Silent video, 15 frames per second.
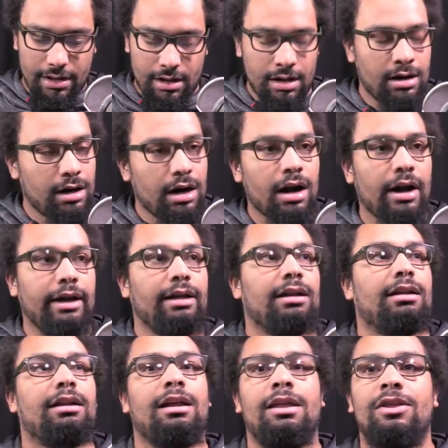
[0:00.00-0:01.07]
All right.
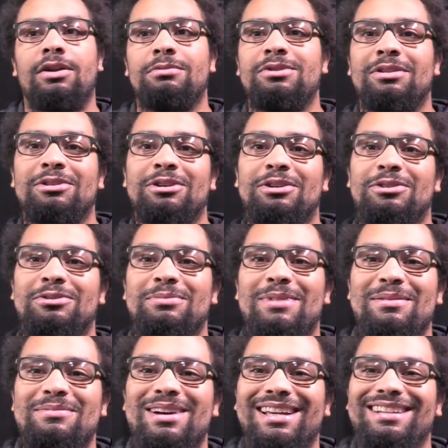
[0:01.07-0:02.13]
Now that I'm done looking through my
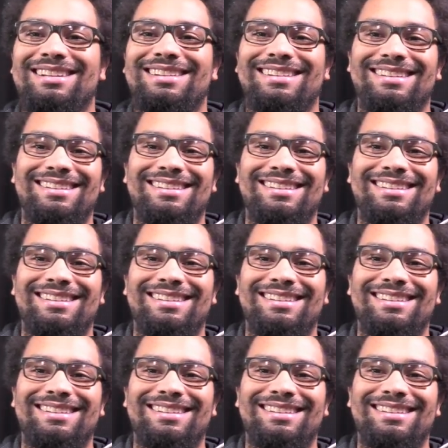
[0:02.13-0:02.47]
binder,